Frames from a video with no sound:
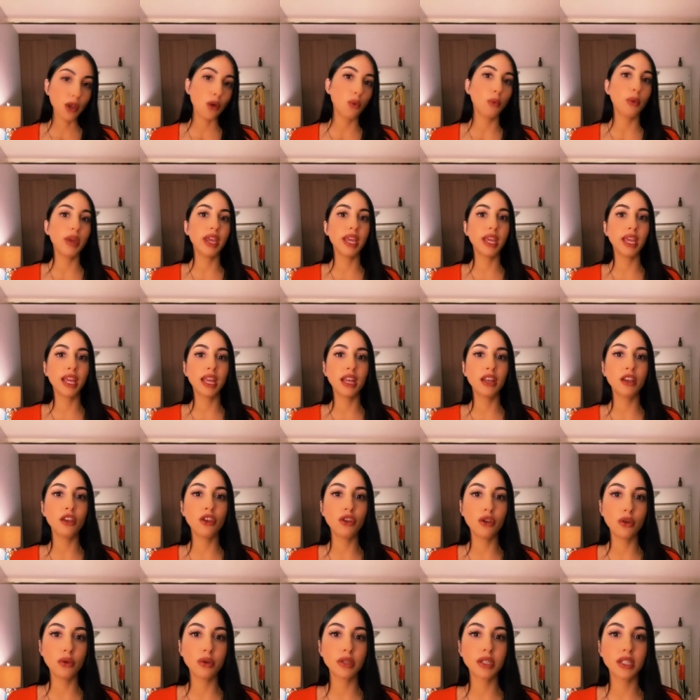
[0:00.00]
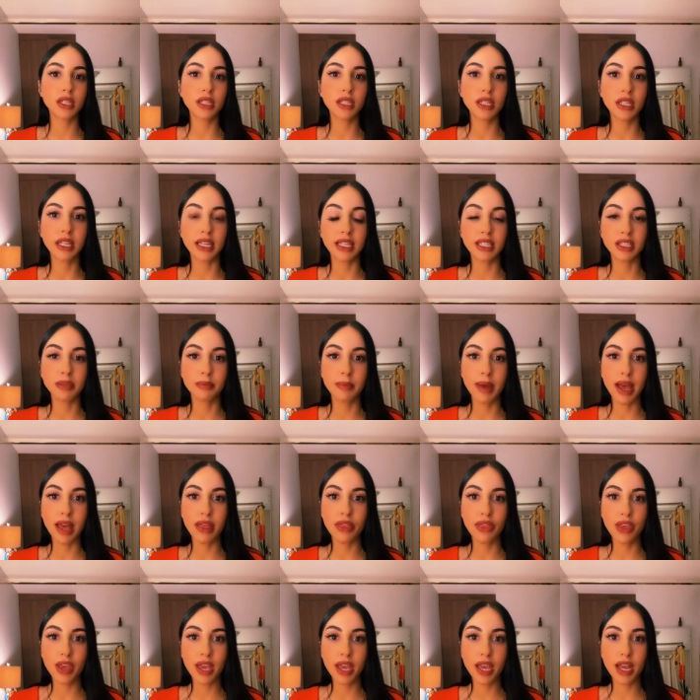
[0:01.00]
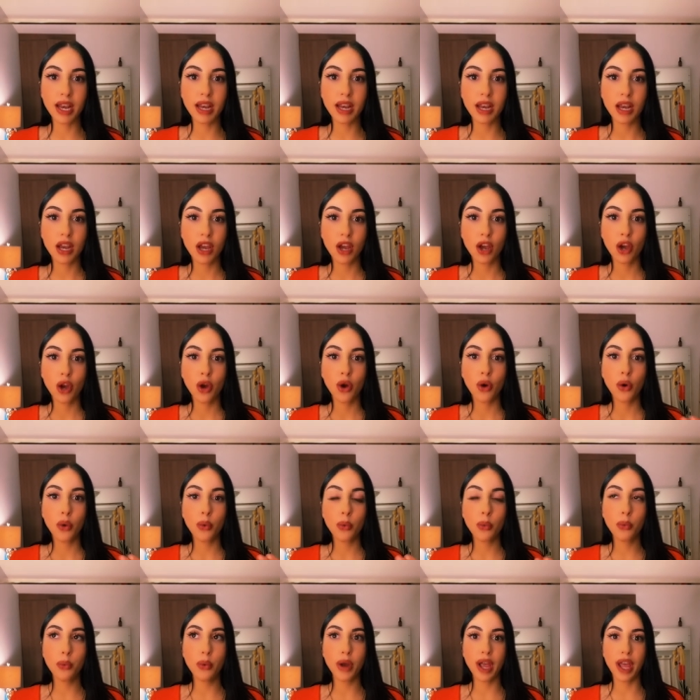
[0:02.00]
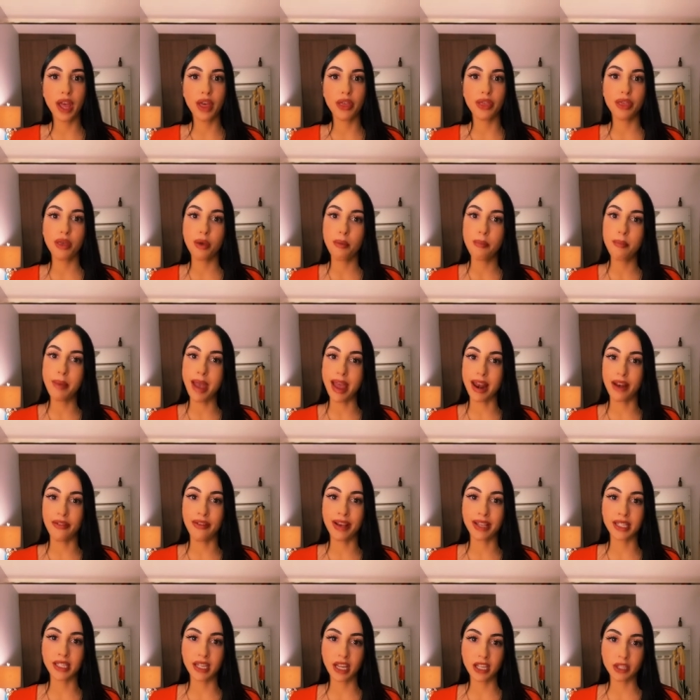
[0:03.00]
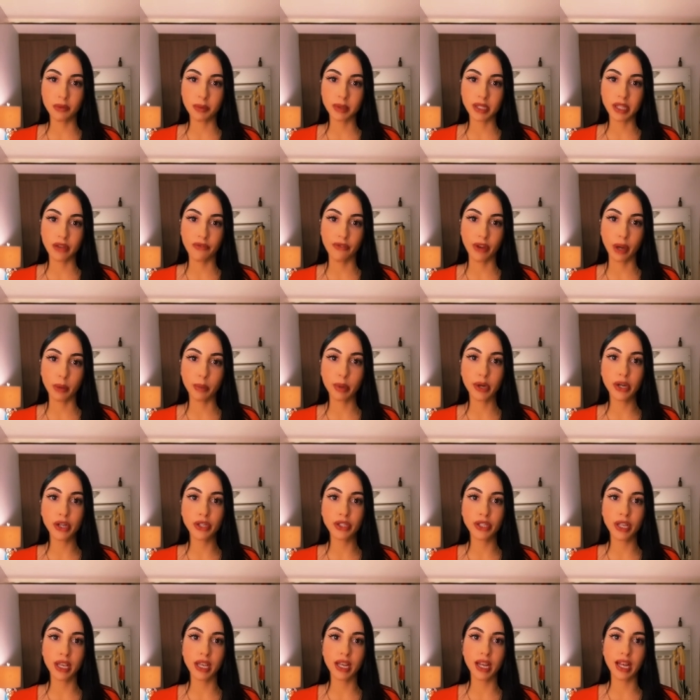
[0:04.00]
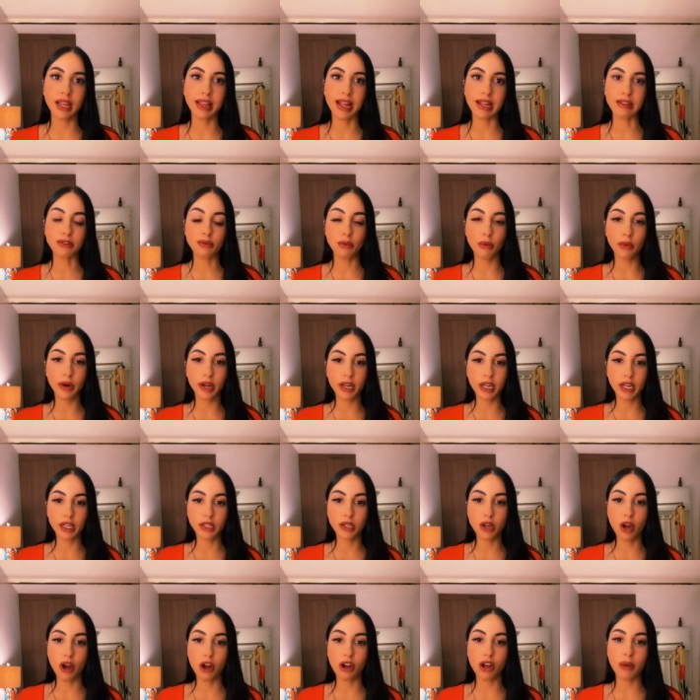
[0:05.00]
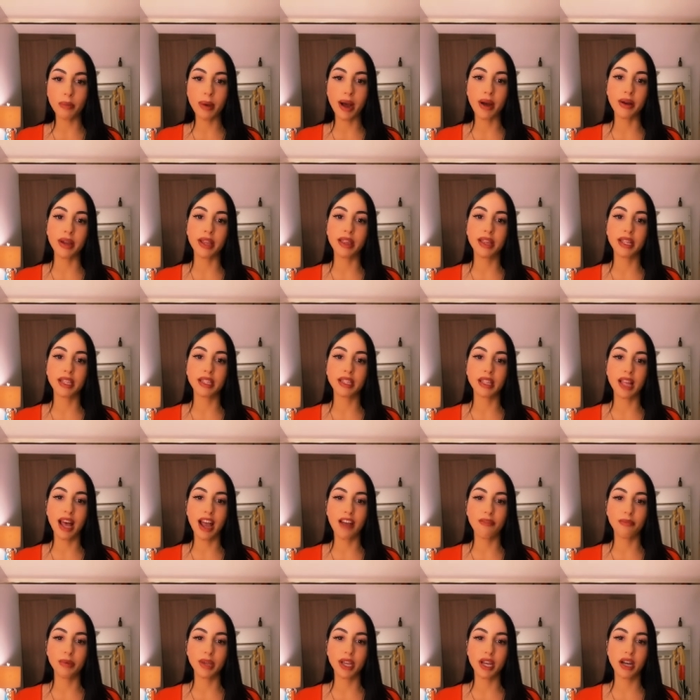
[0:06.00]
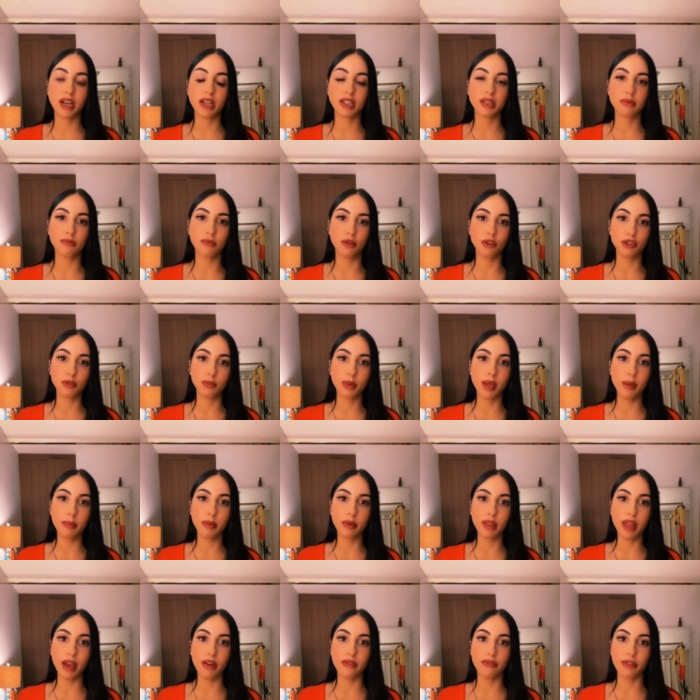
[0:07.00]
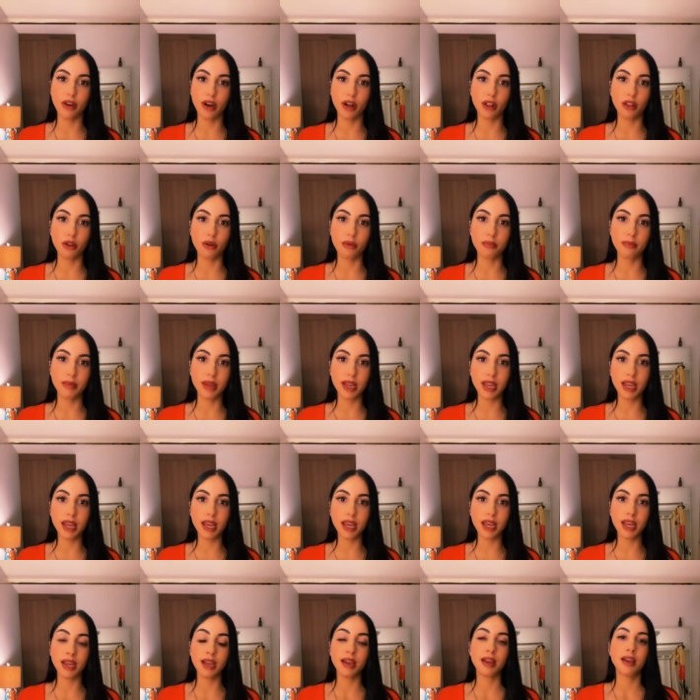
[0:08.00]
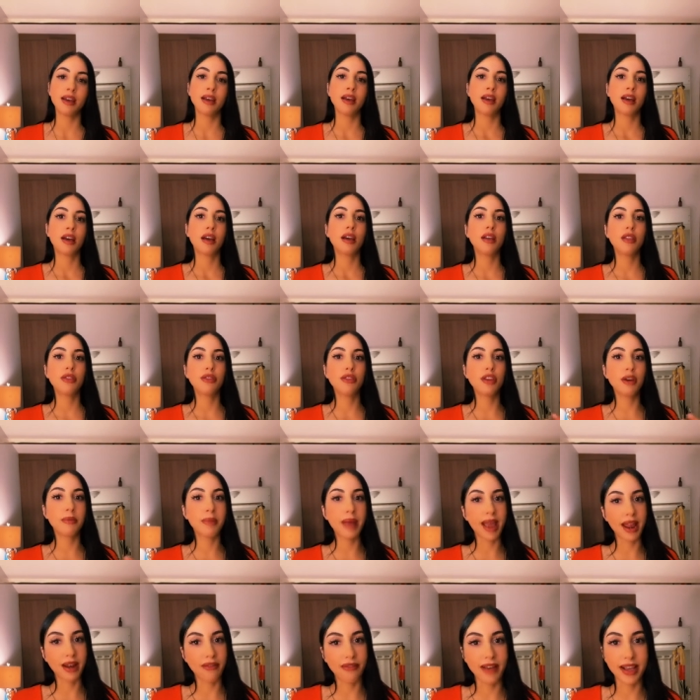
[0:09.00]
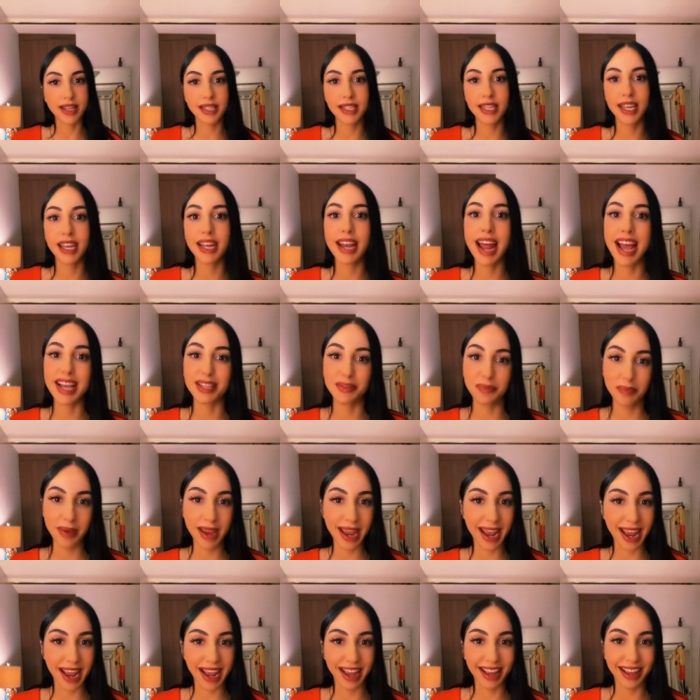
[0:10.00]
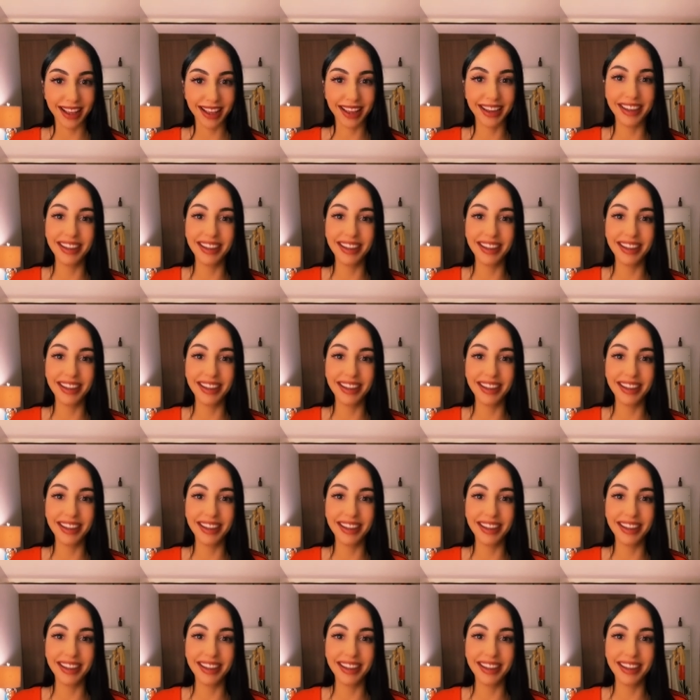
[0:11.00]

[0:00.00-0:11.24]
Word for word: We can use the LIST method with manifesting a specific person, and that's what we're going to talk about in this live, because most people that follow me, they're manifesting an SP.